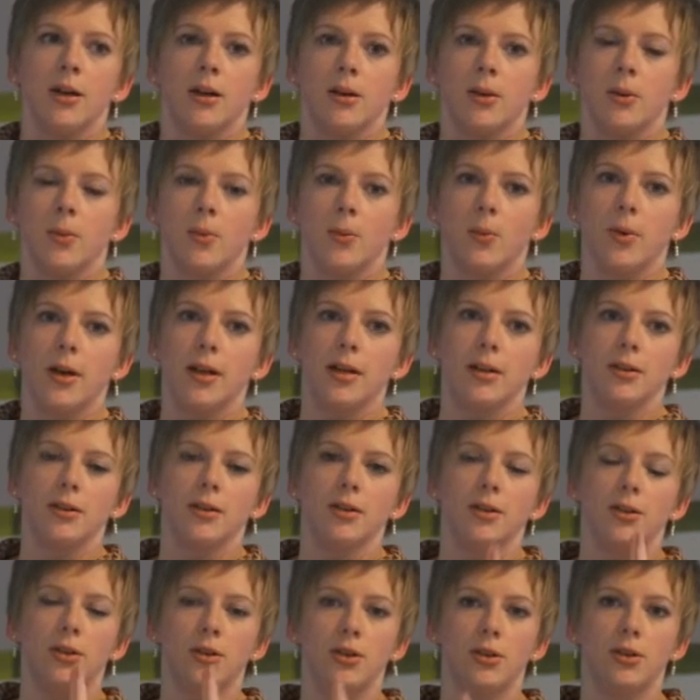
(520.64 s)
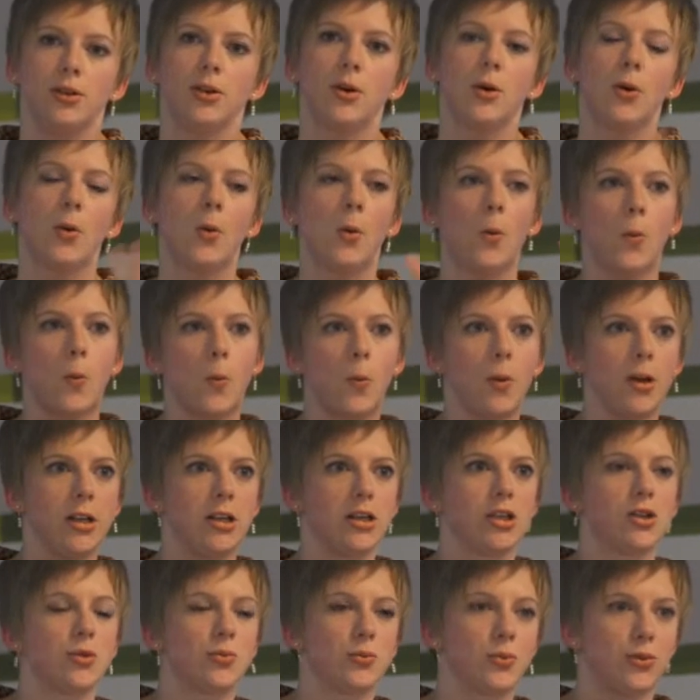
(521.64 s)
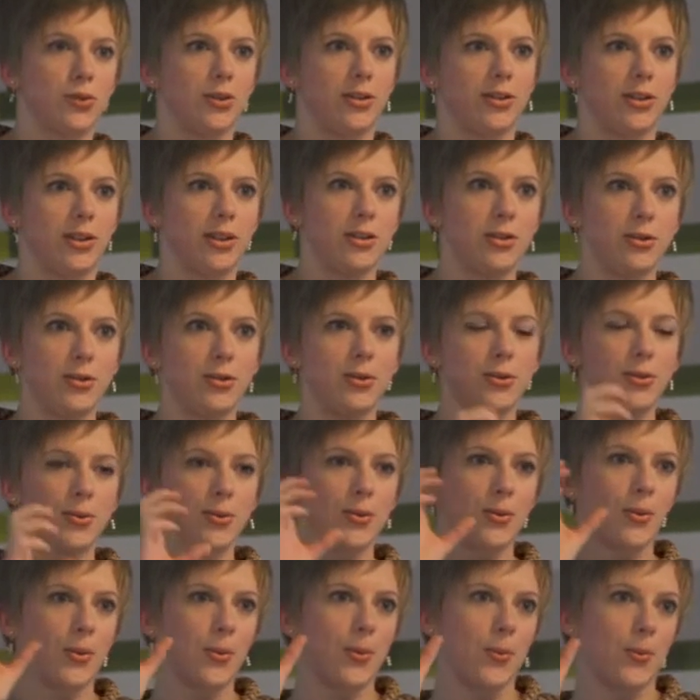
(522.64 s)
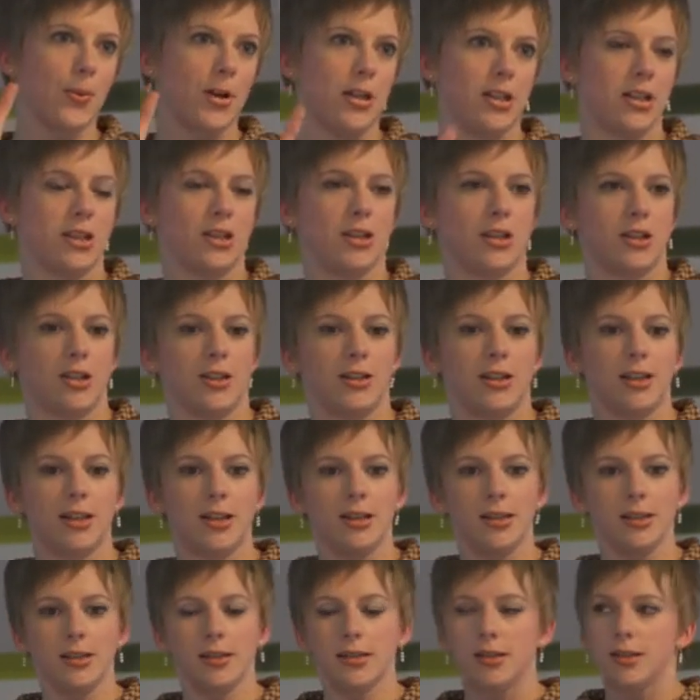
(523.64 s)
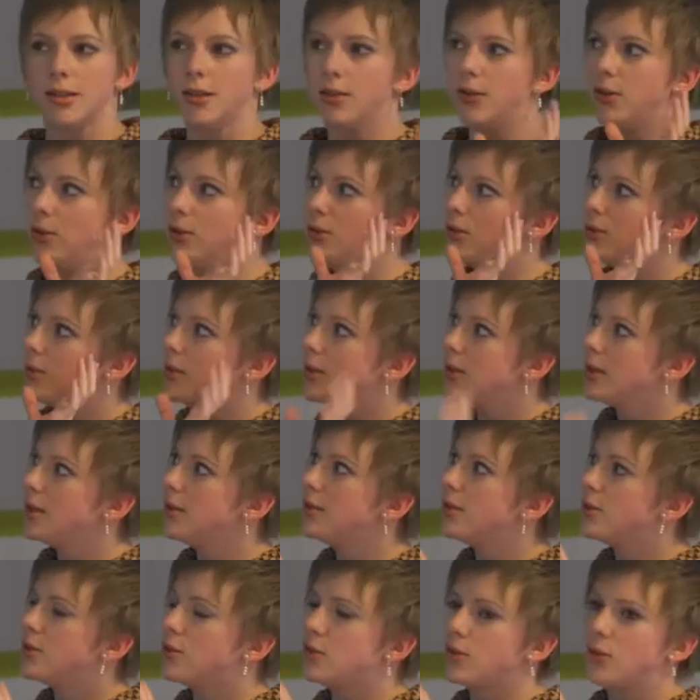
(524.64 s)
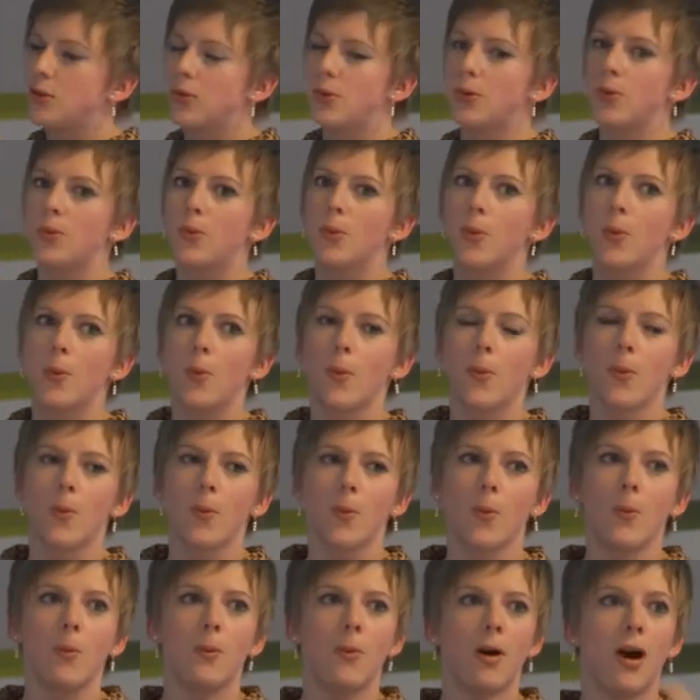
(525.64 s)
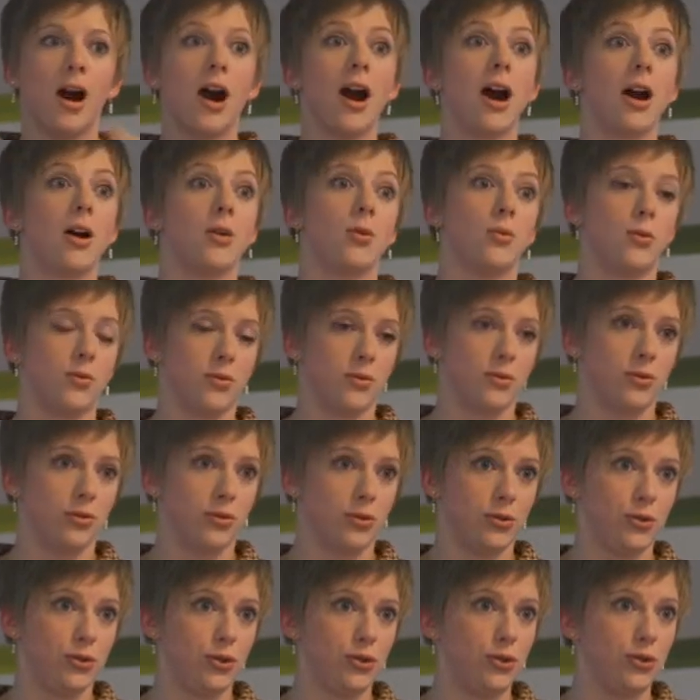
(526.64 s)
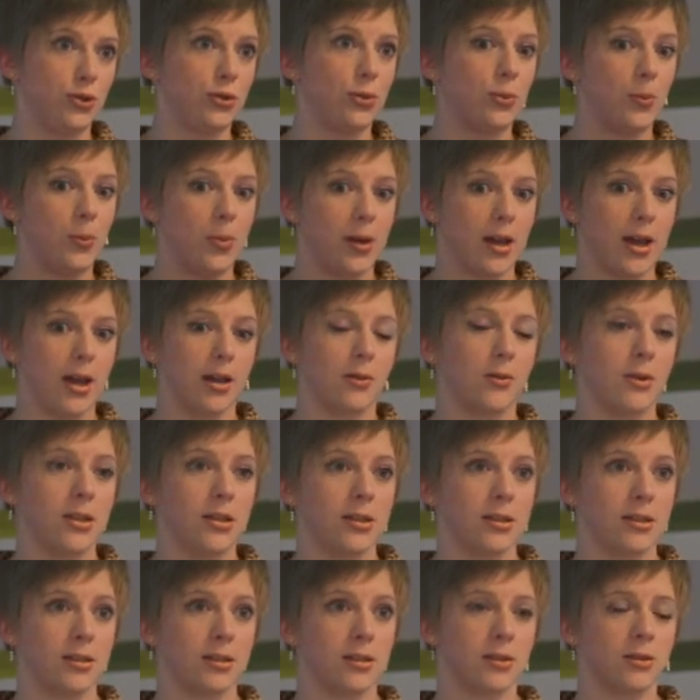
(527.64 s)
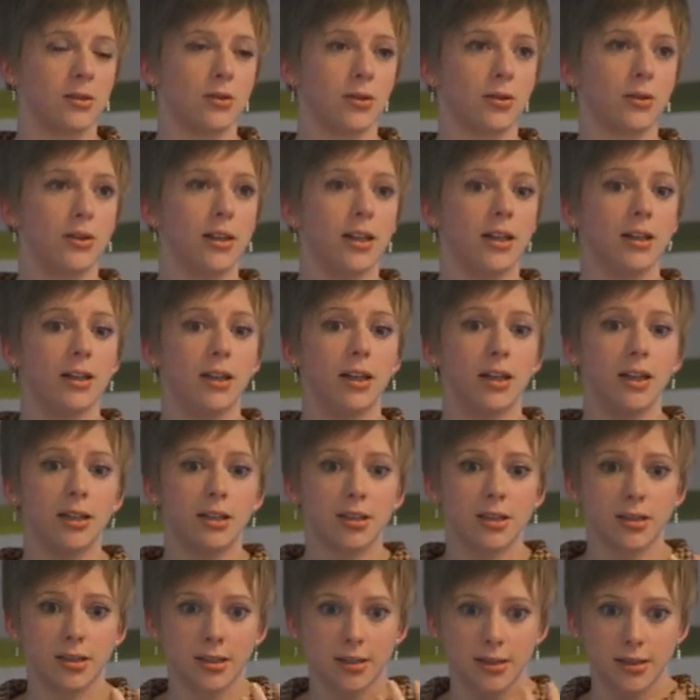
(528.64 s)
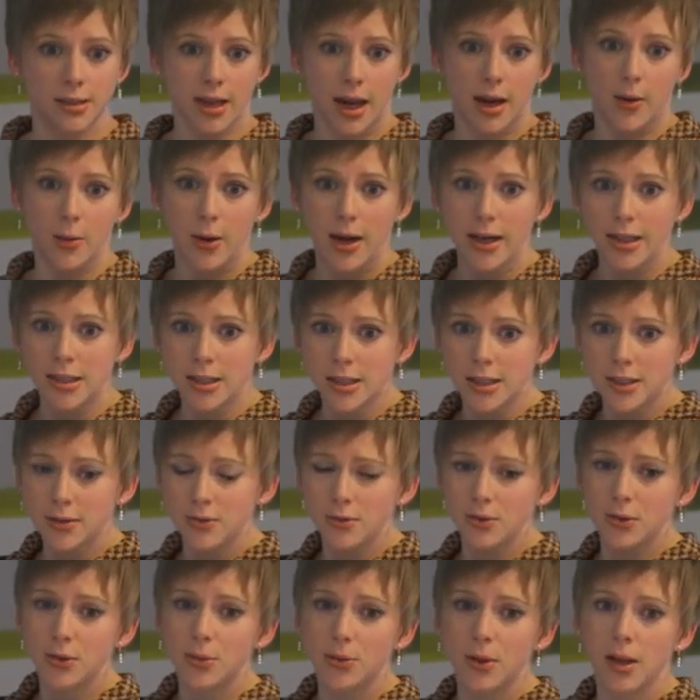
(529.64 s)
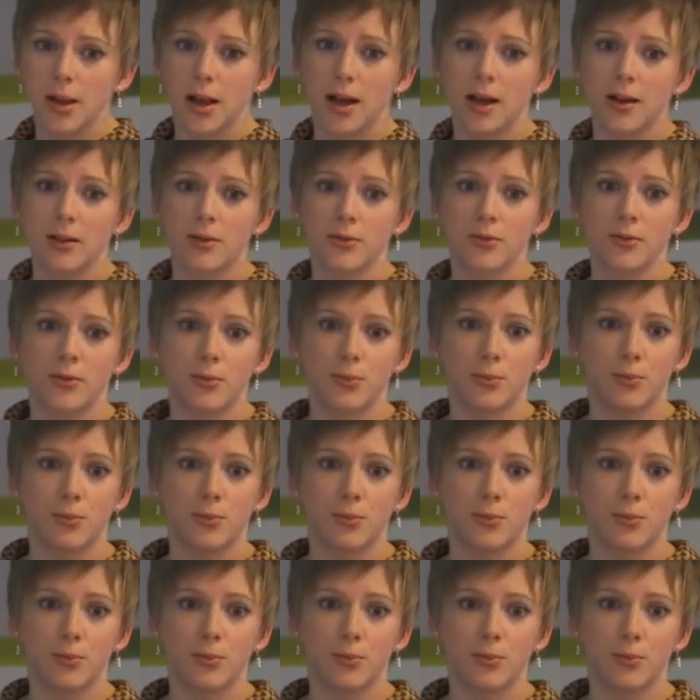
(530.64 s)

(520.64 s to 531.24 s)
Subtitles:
When you know which procedure, which standards, you need to know how to comply with. So in each directive, you will have